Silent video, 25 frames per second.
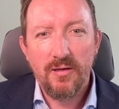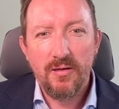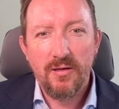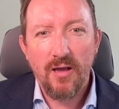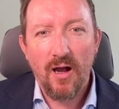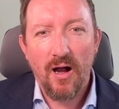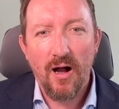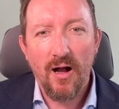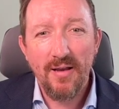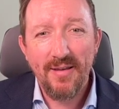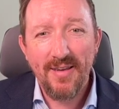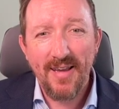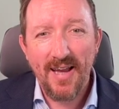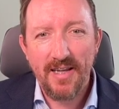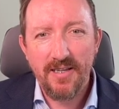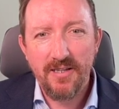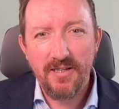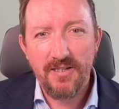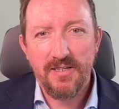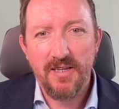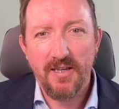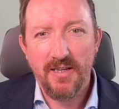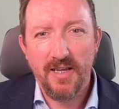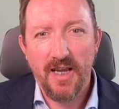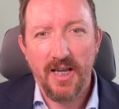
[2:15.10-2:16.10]
Contact
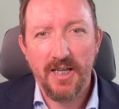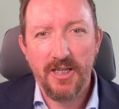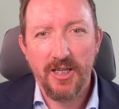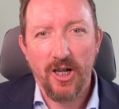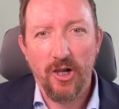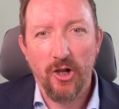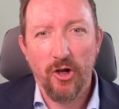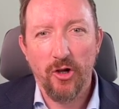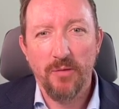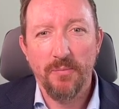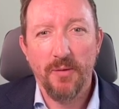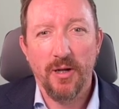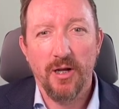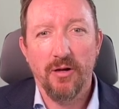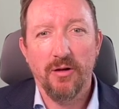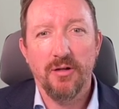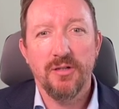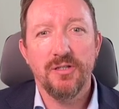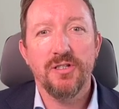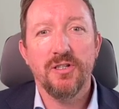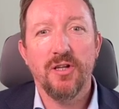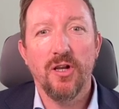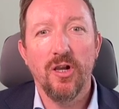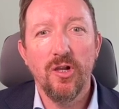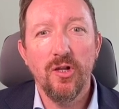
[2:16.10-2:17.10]
us today to learn about our
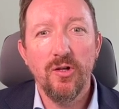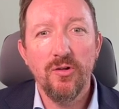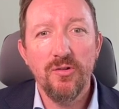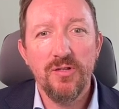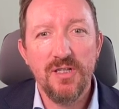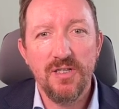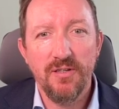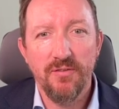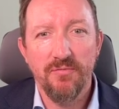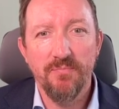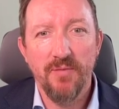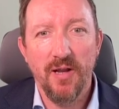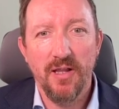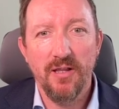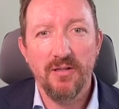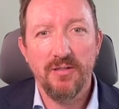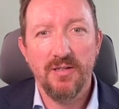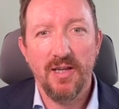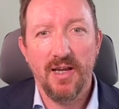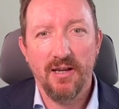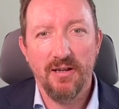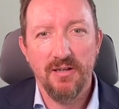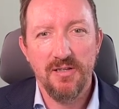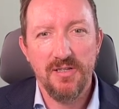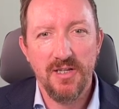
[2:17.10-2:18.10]
exclusive
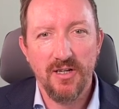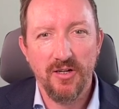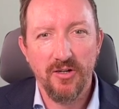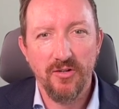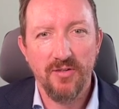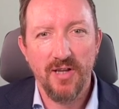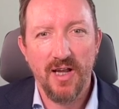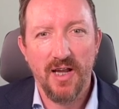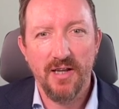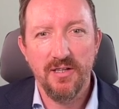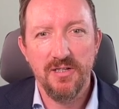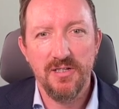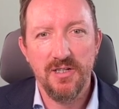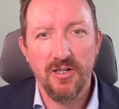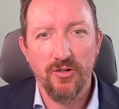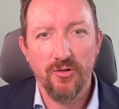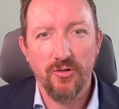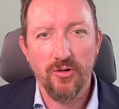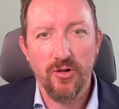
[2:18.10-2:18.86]
military zero down and zero